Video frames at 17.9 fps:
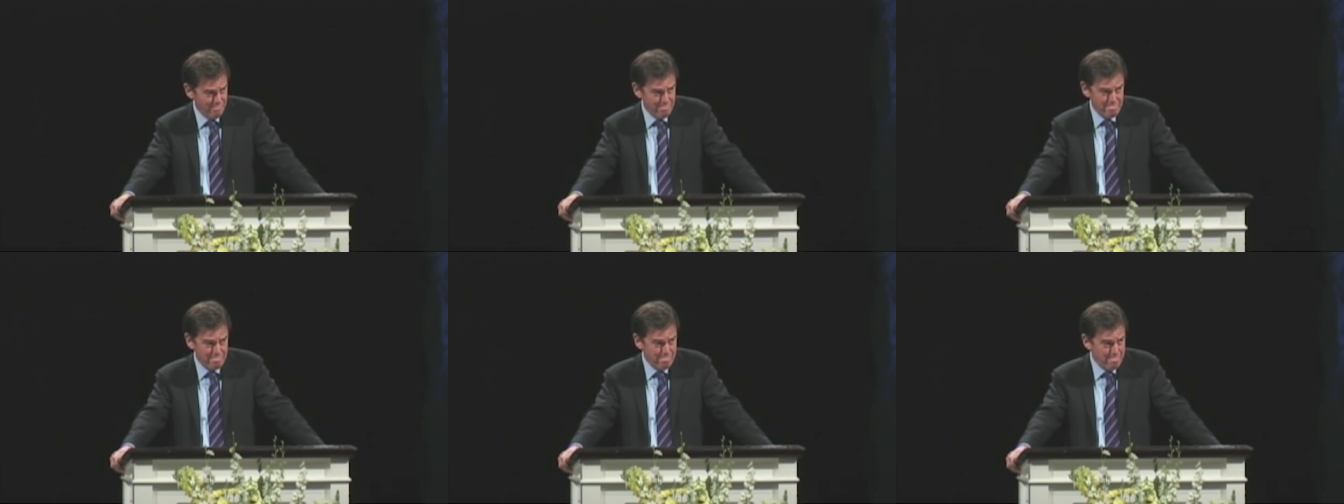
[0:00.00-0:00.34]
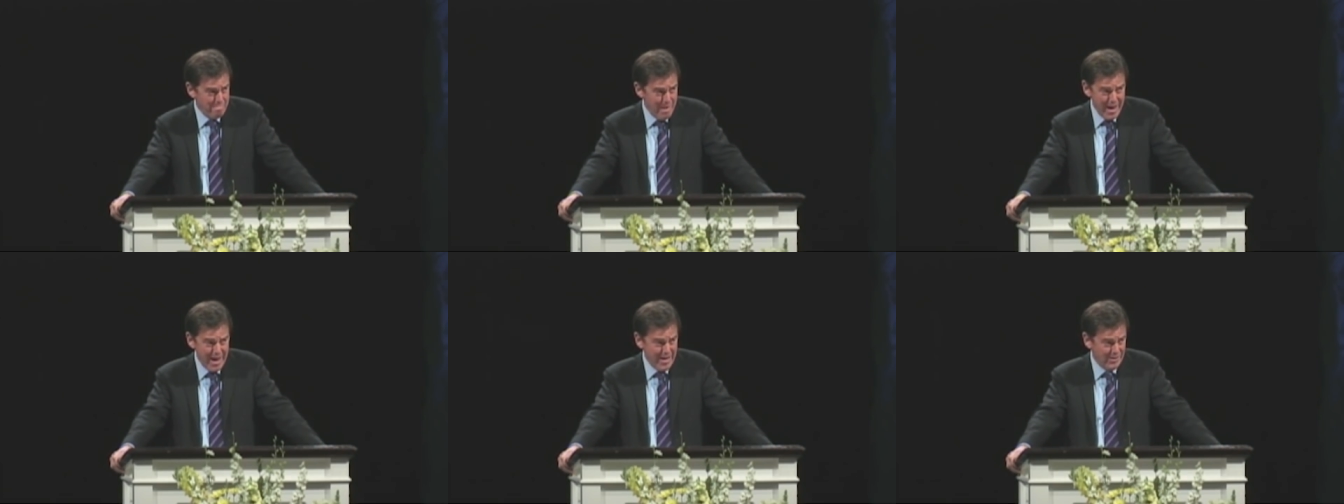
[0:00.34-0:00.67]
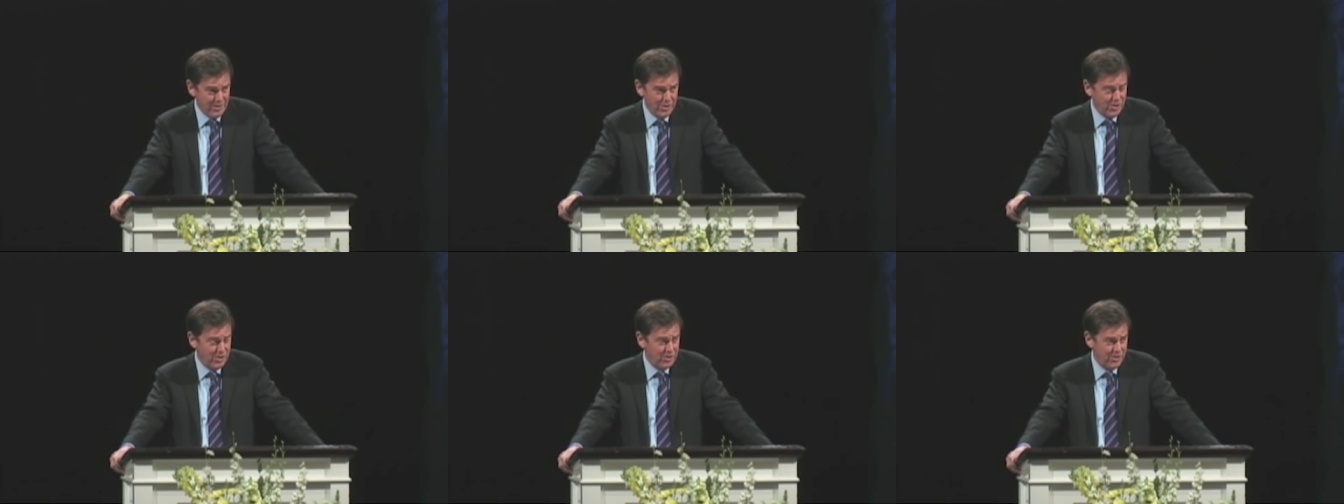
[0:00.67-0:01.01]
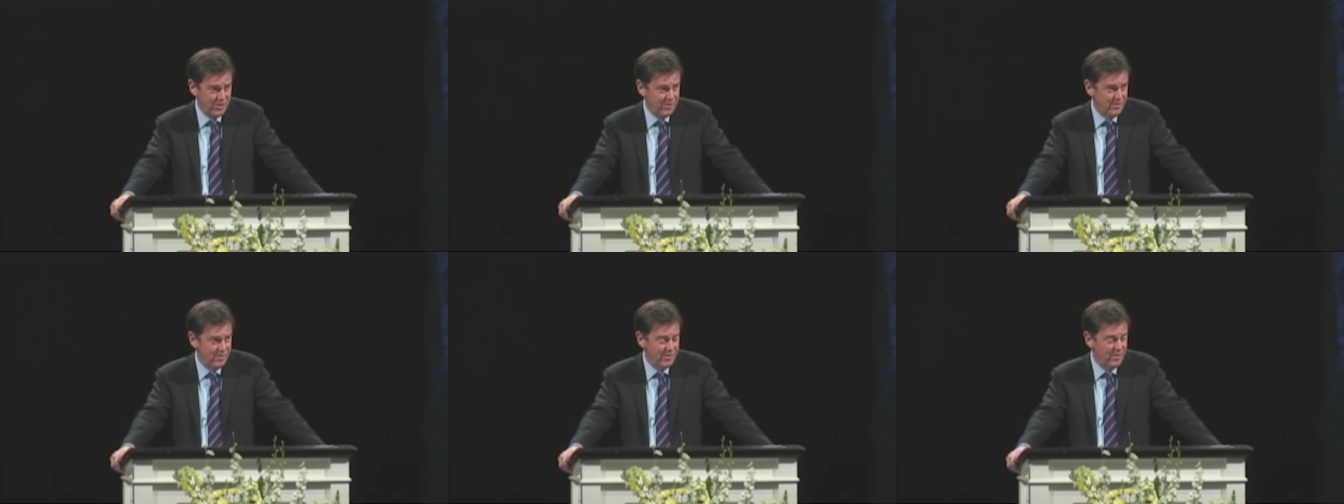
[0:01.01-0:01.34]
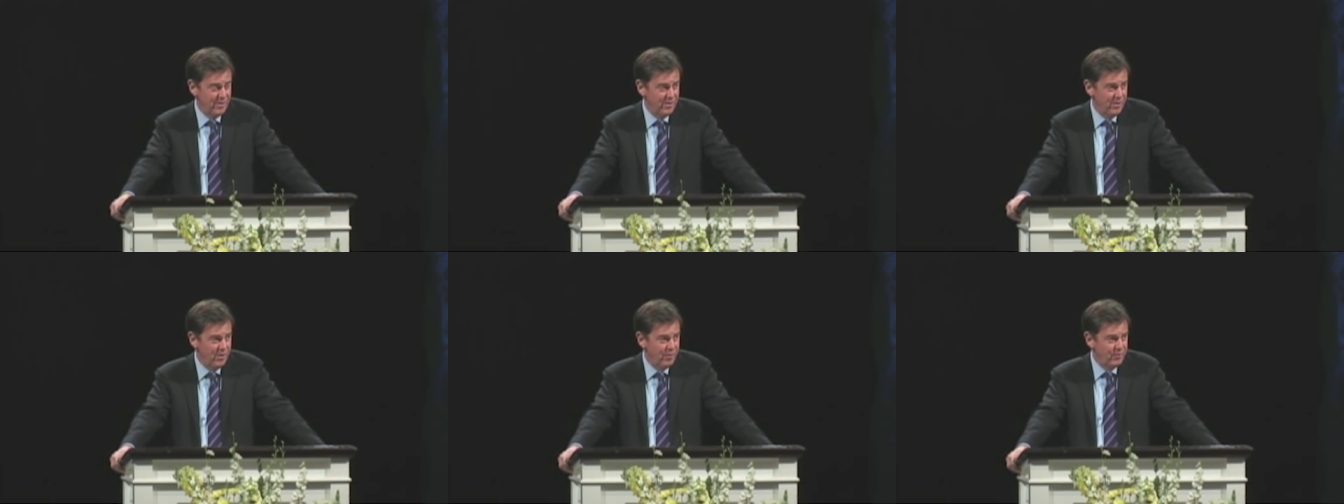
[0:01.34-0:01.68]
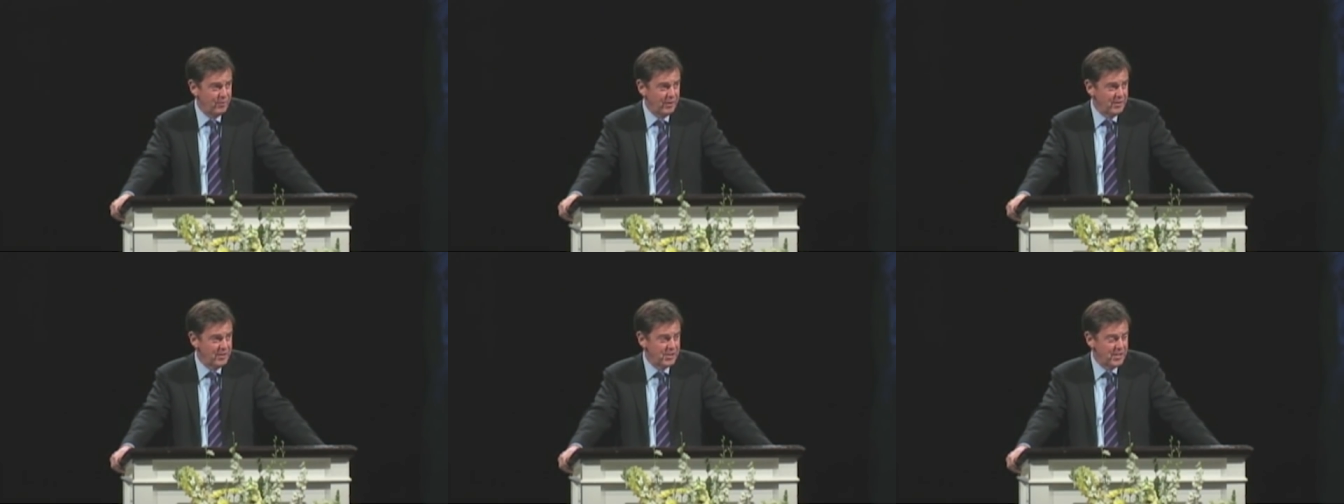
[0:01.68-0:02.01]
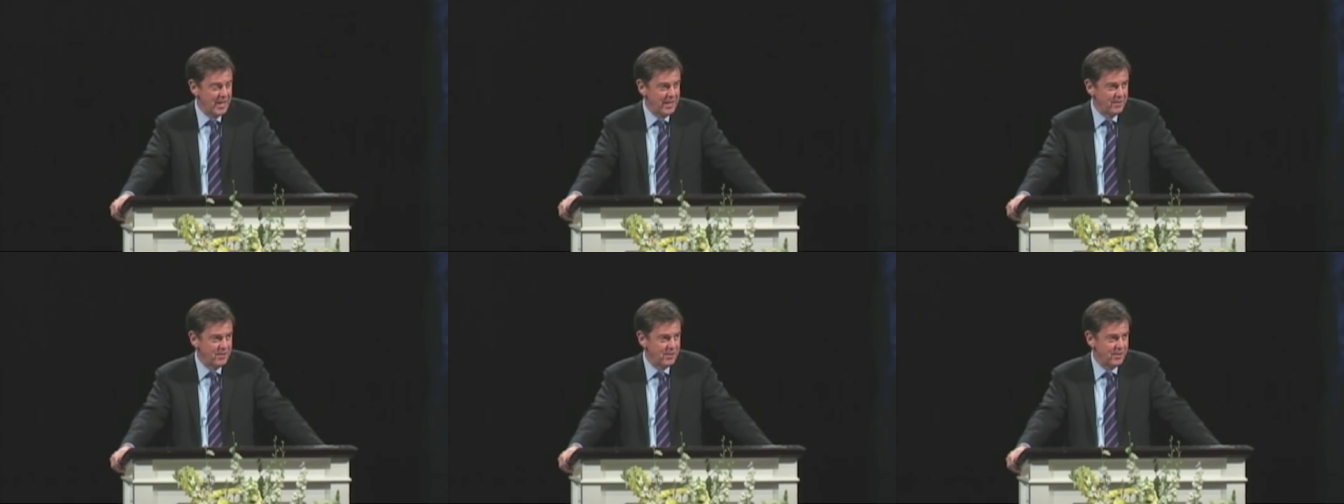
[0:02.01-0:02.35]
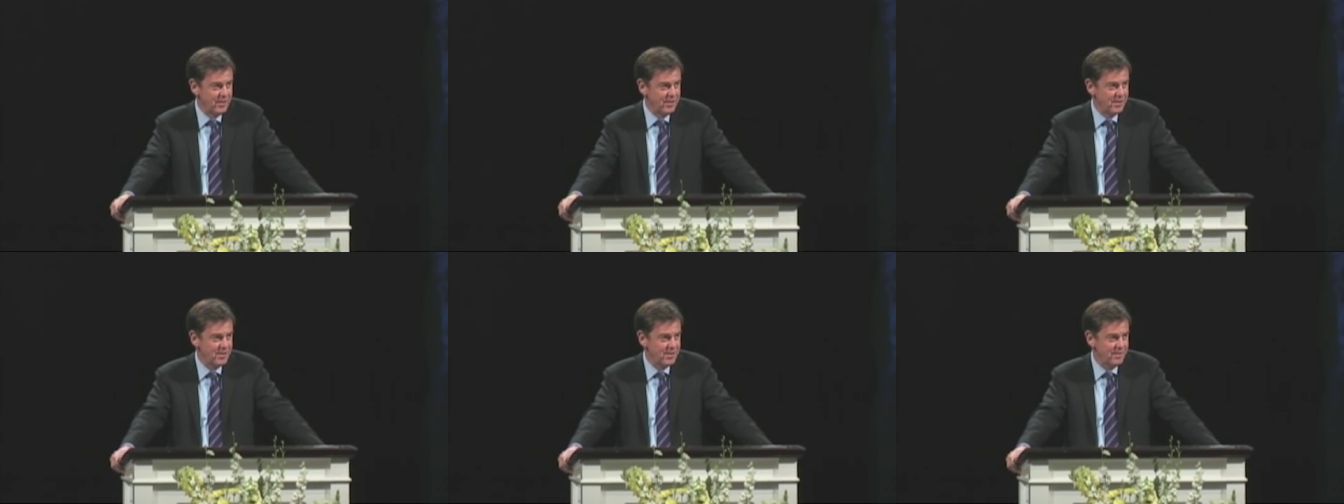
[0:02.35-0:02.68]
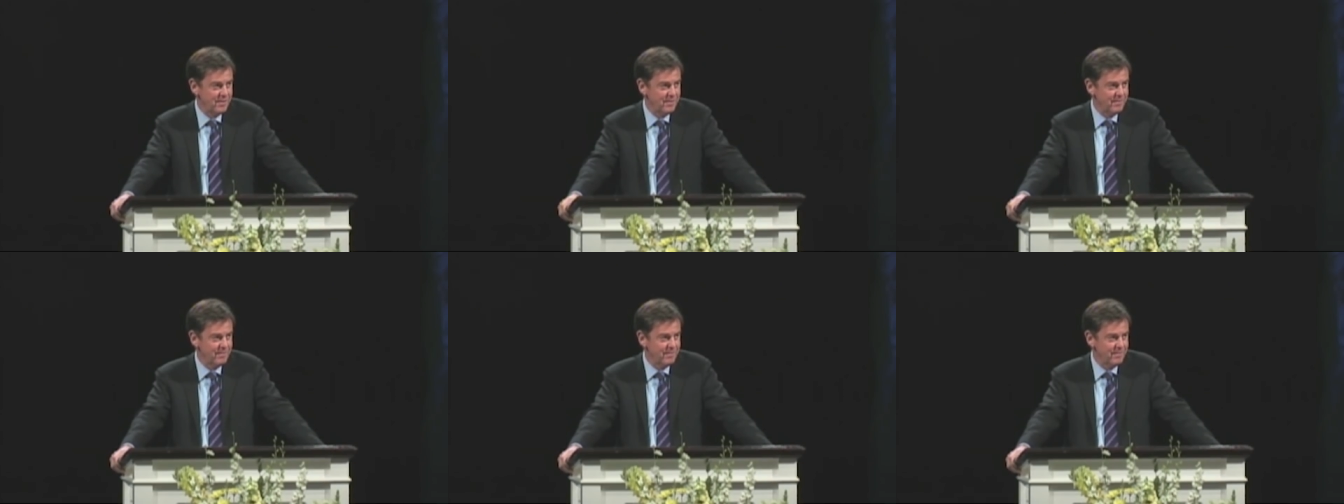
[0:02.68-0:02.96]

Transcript: mess of consensus.